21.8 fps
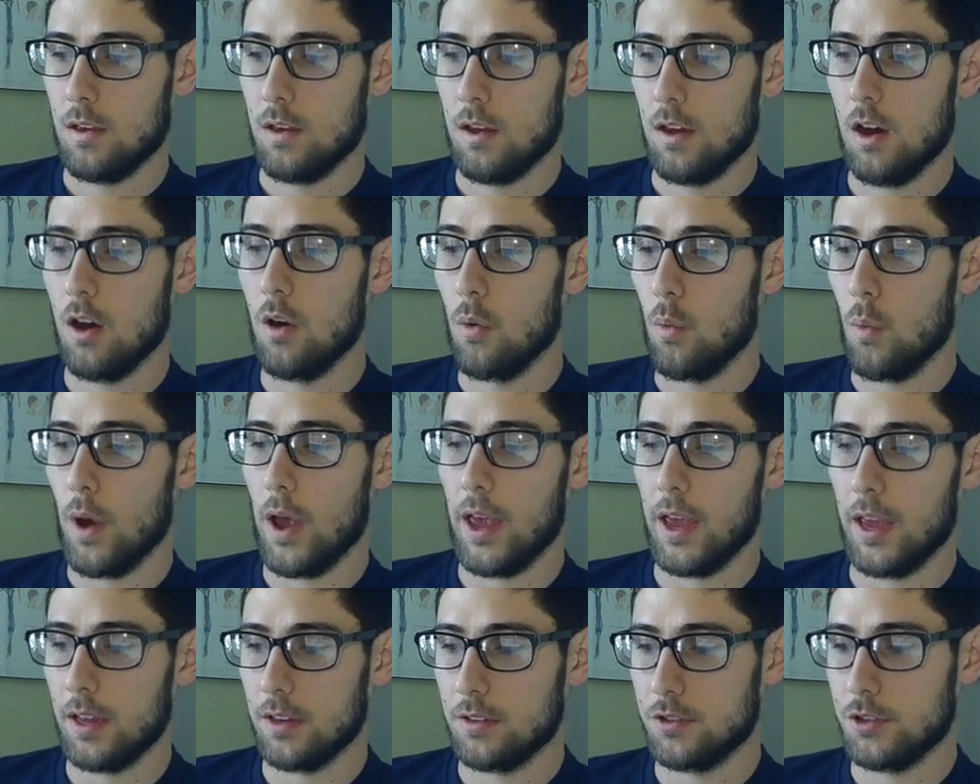a
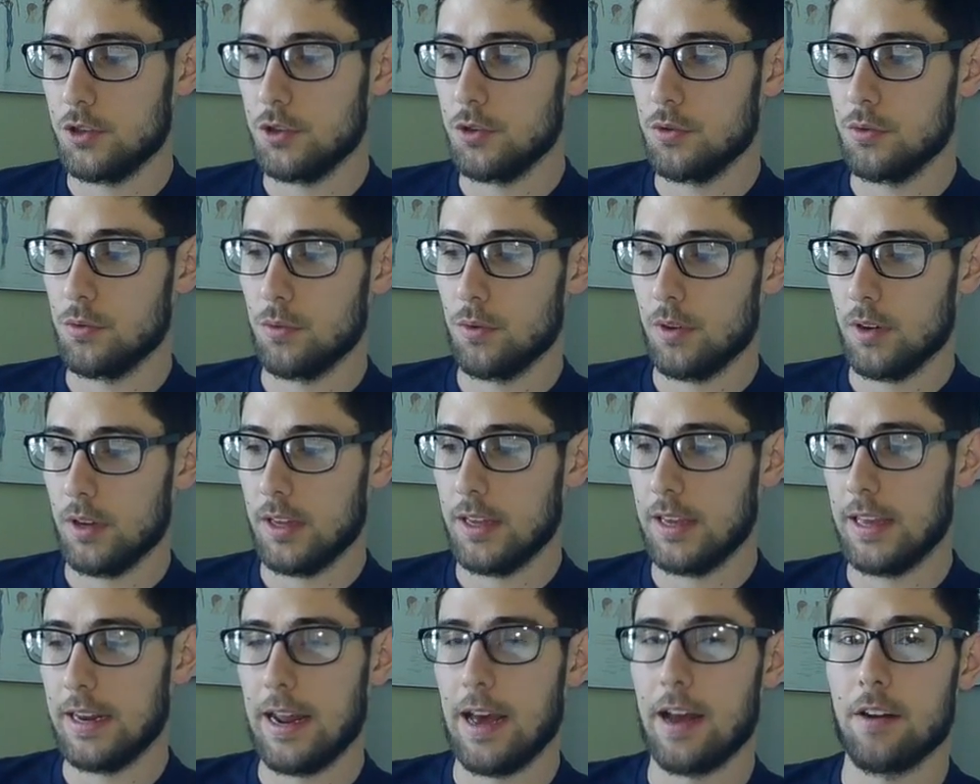way to
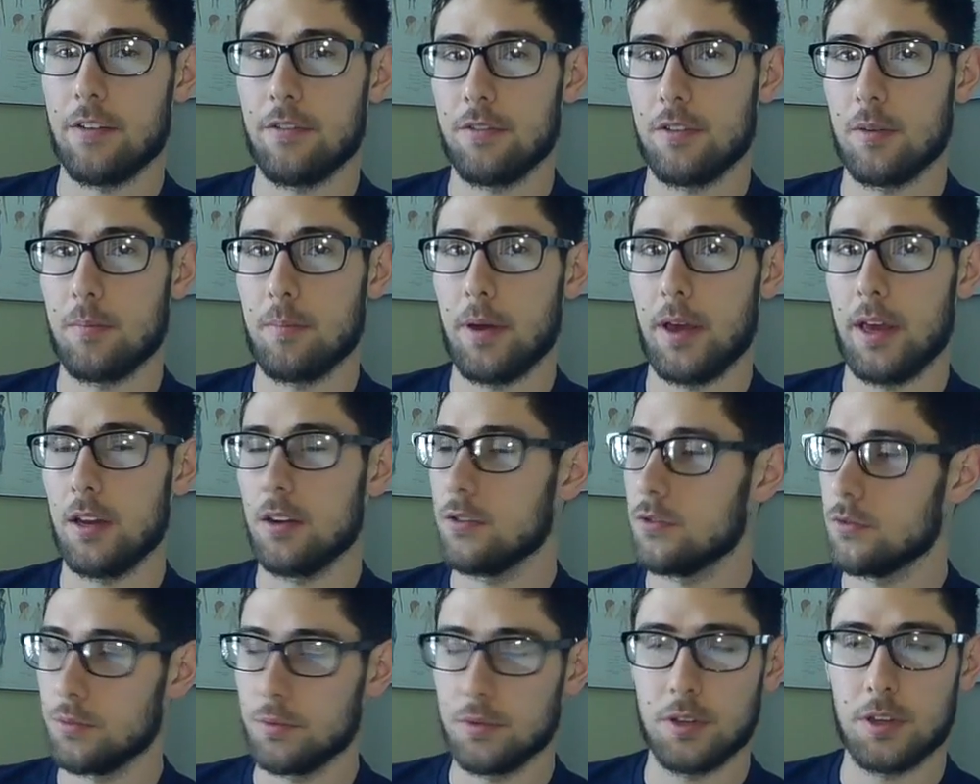get out of their pain. It's
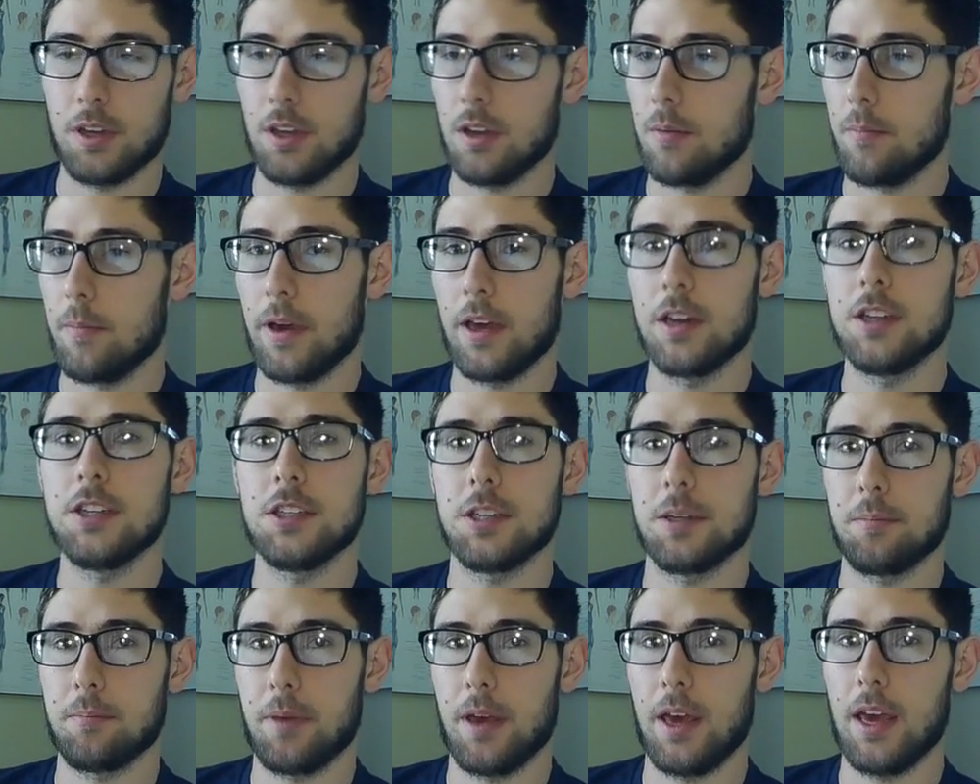really good at managing
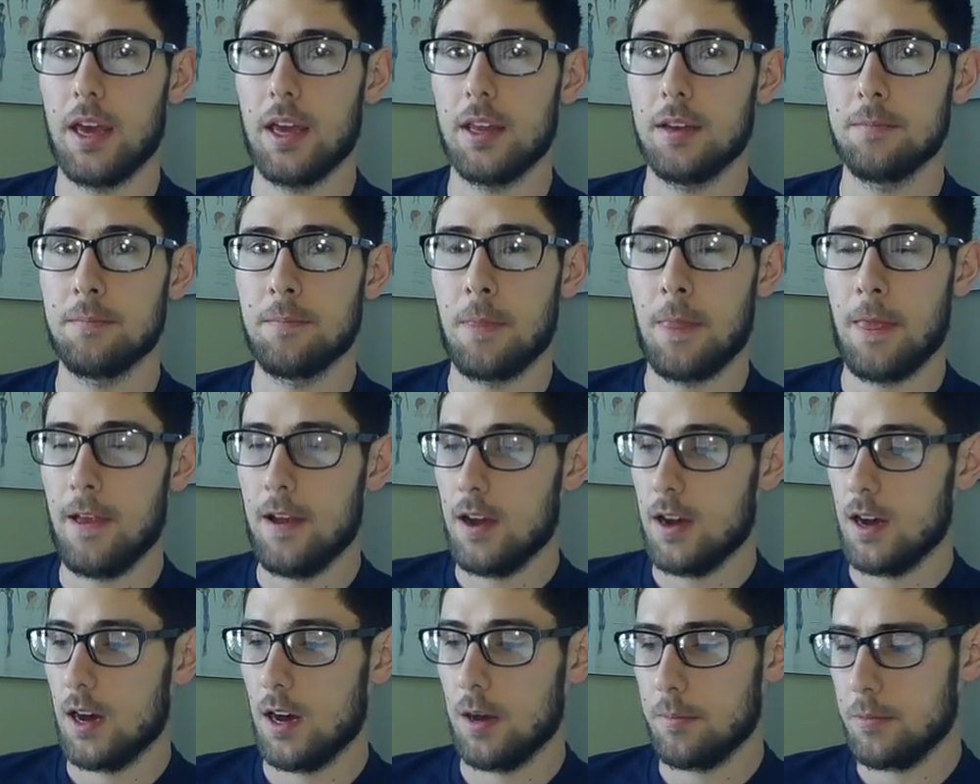pain.
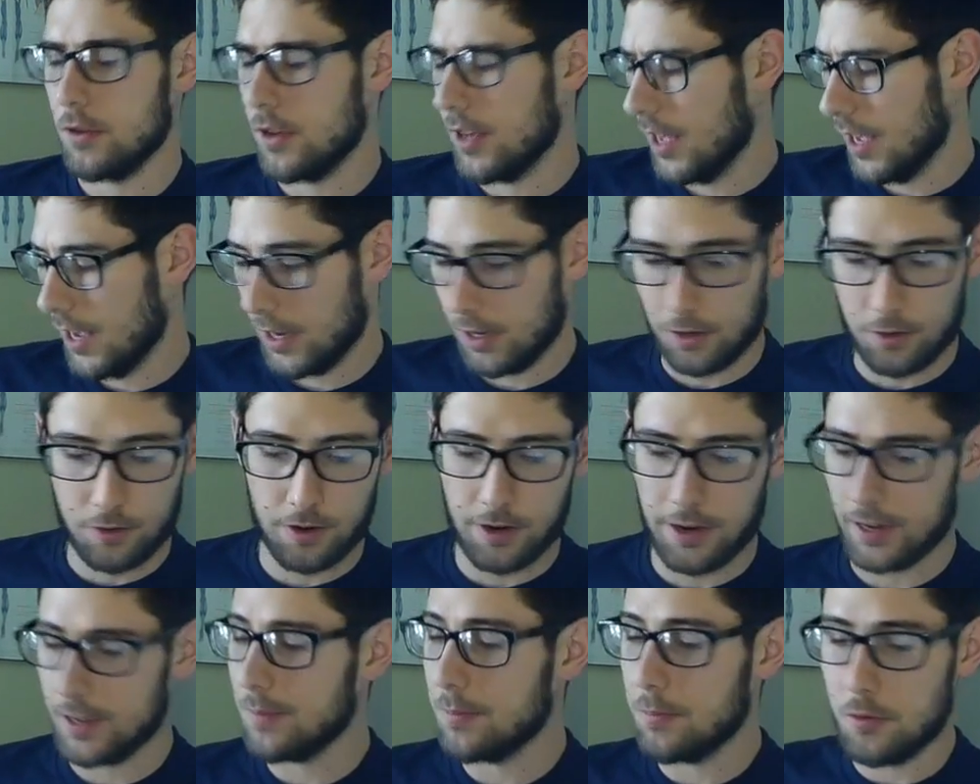You can
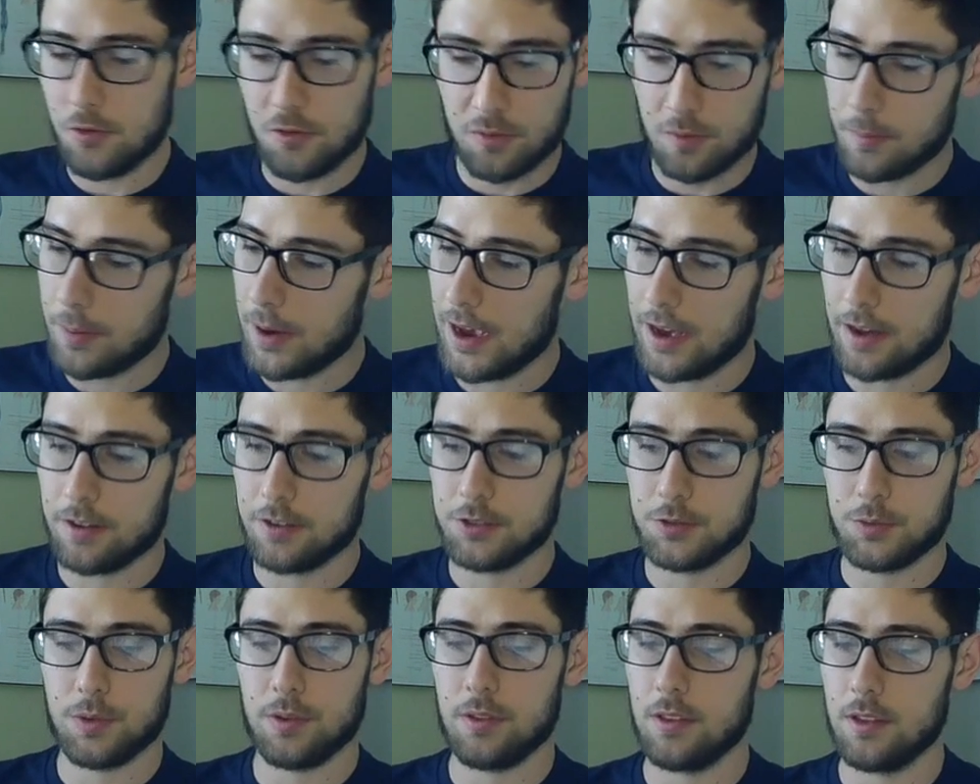correct movement patterns
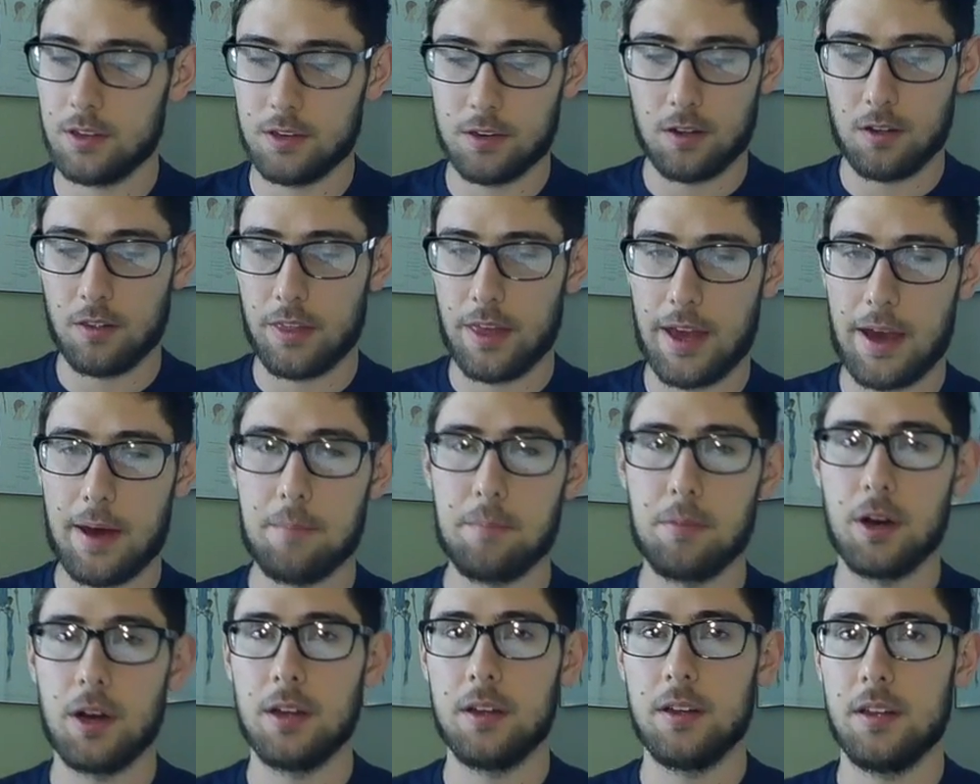with it and all that,
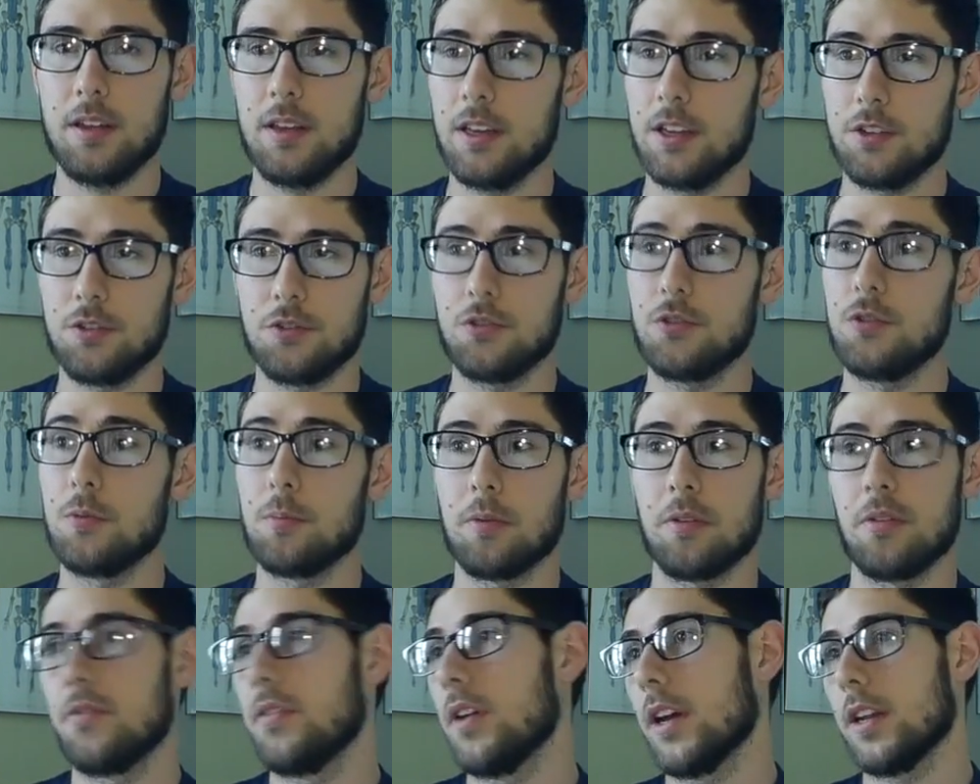but it's super
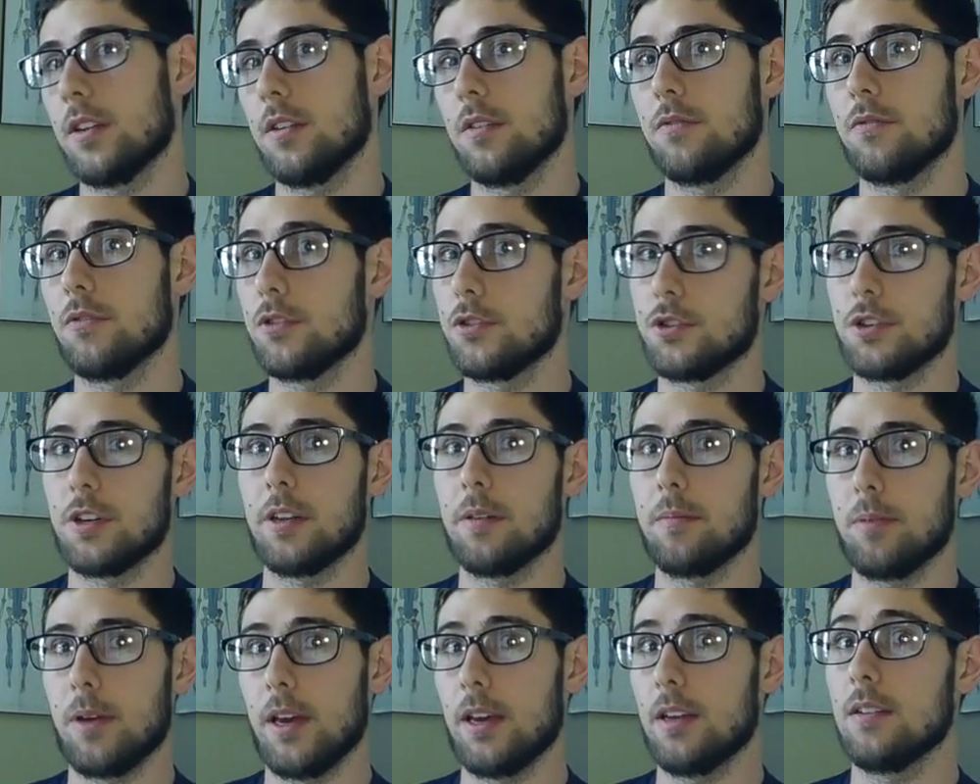effective for treating
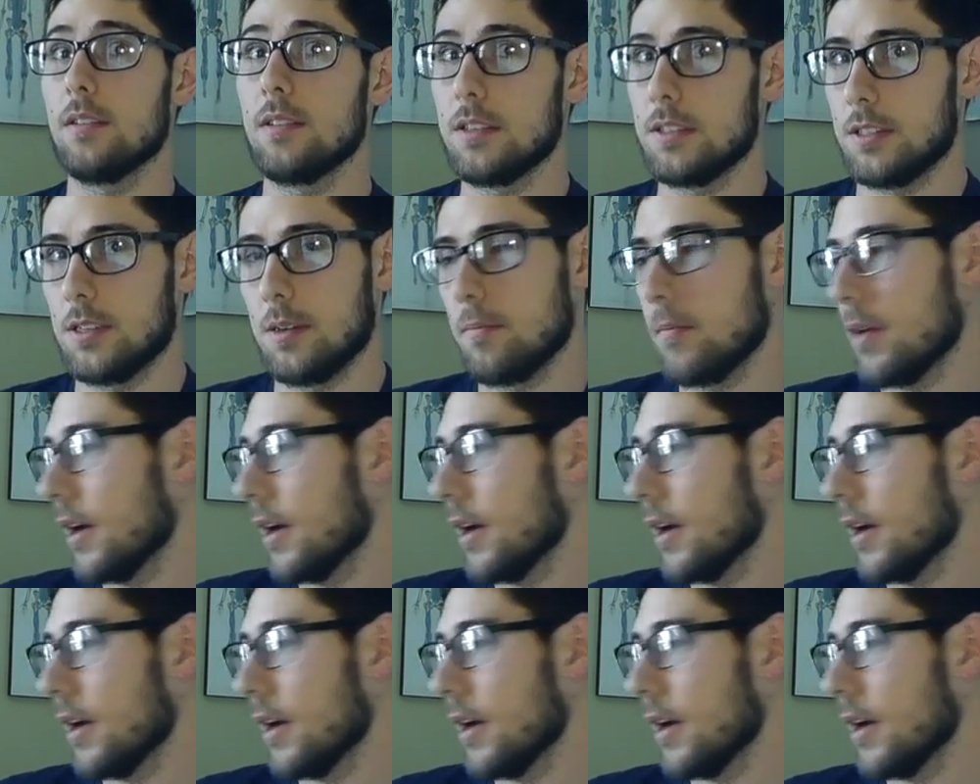pain, at least in my